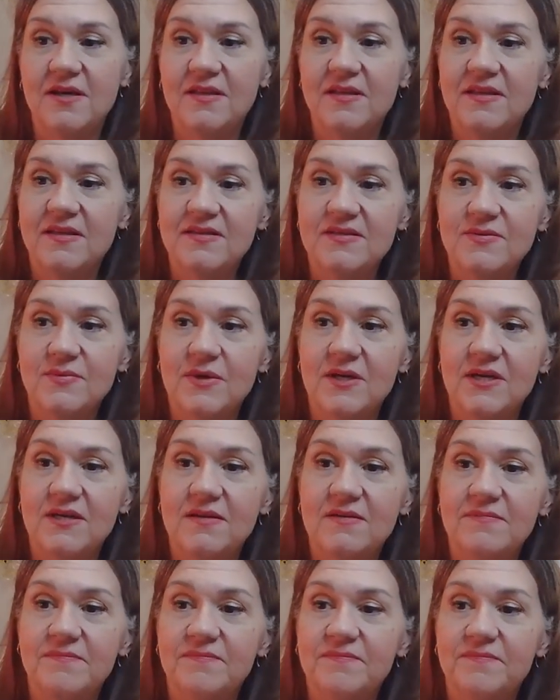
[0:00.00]
on this one.
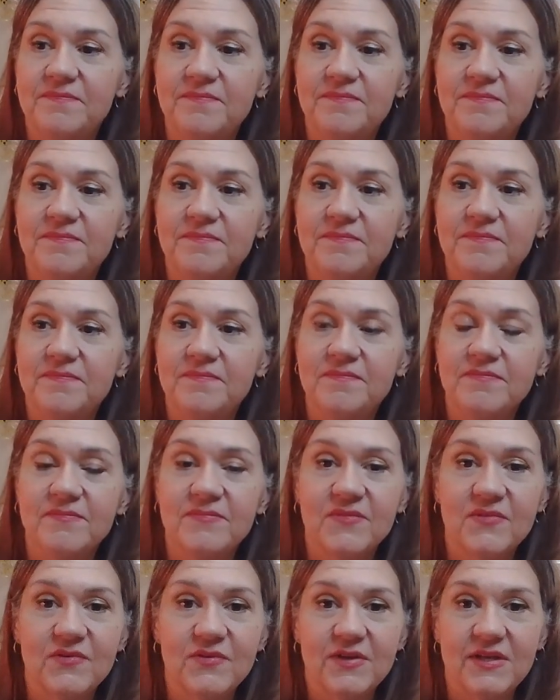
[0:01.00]

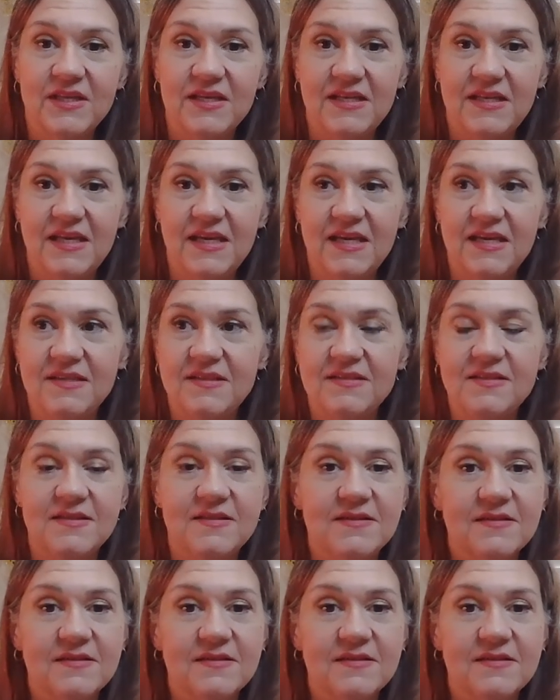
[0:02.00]
Really neat.